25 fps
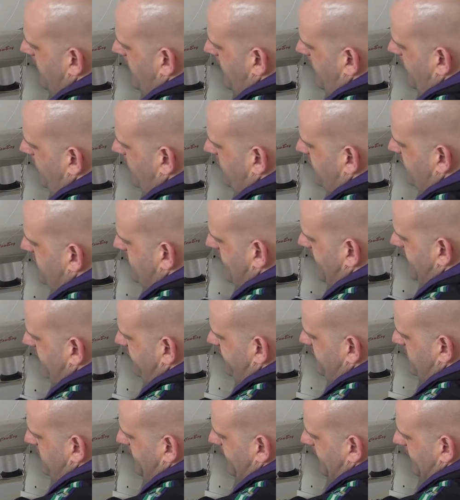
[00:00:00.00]
which mounts
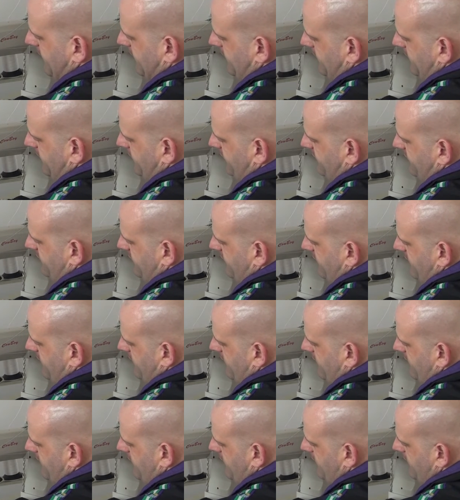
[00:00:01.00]
immediately to
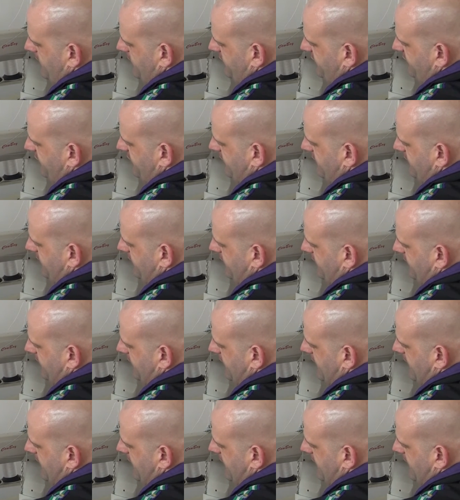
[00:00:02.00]
the